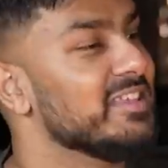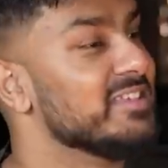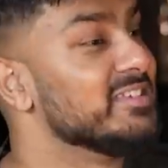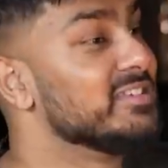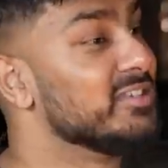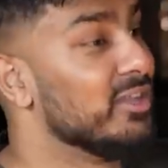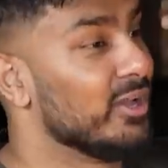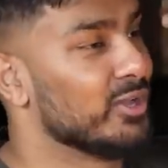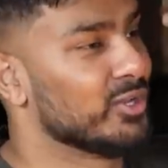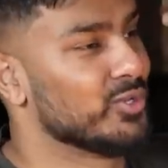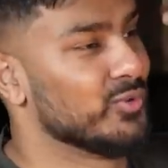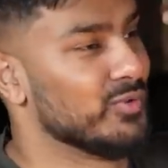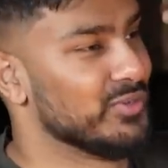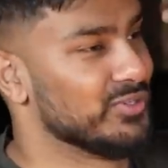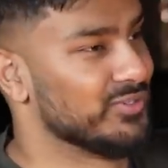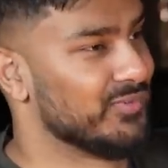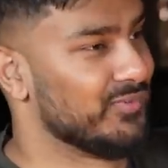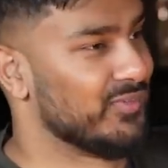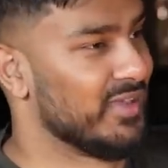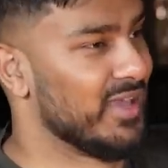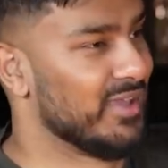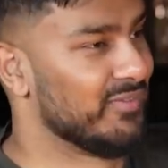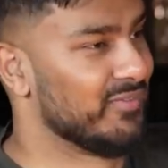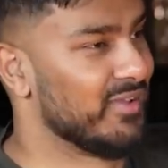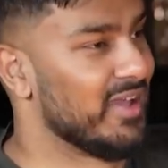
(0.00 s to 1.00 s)
these luxuries of
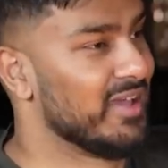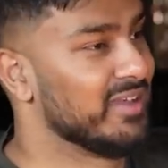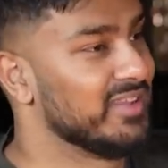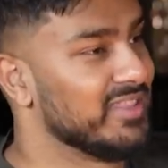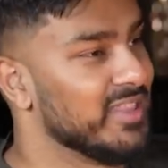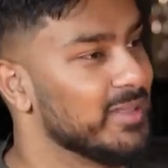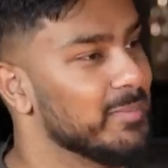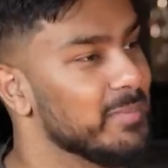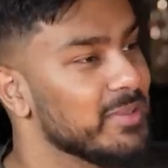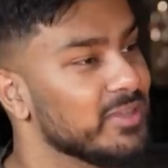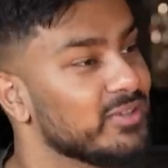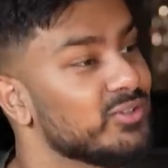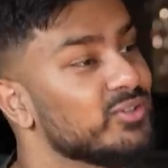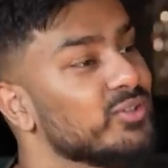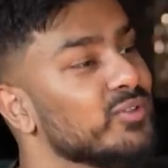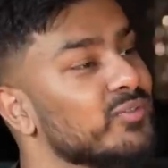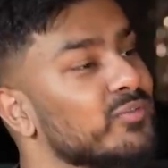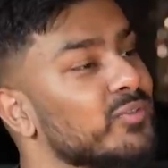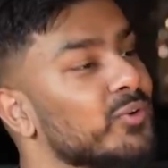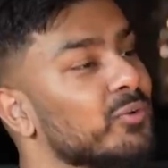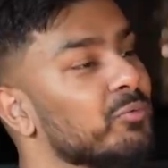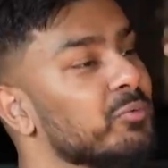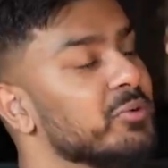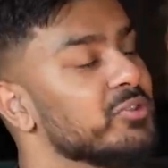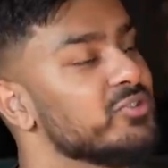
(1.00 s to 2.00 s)
life, how did that make you
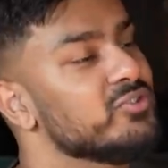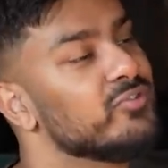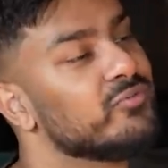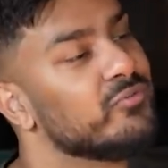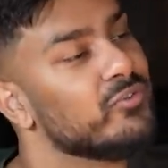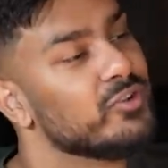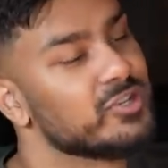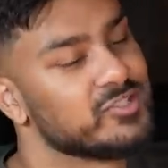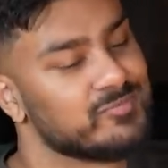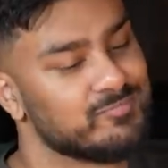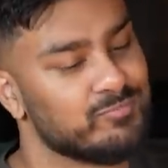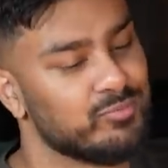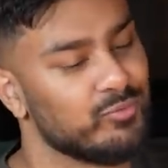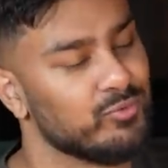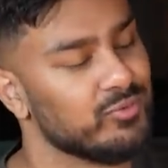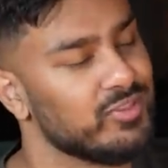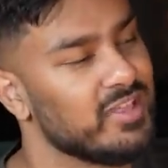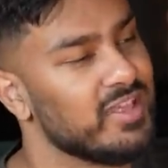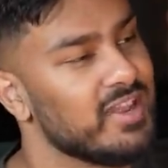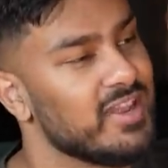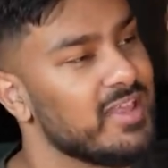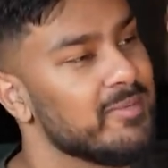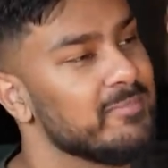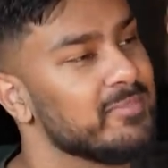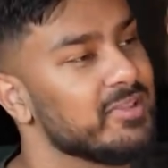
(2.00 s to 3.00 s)
feel when you first bought
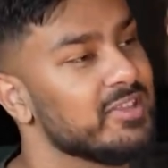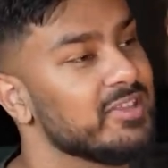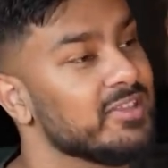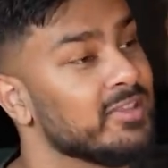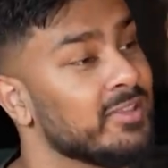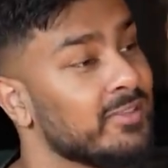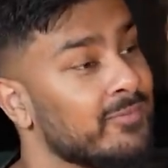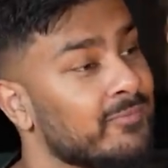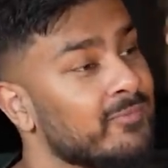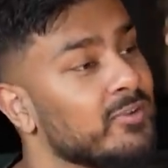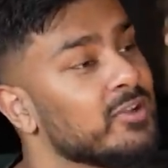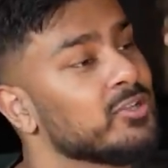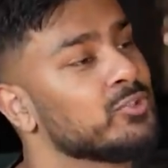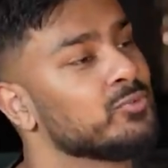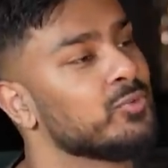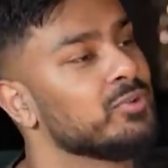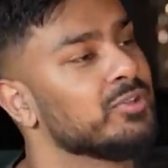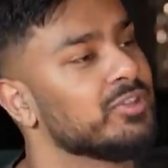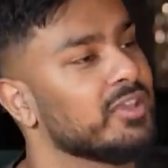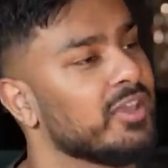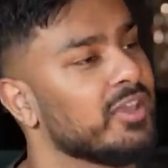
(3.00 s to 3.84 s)
that Lamborghini, the first one?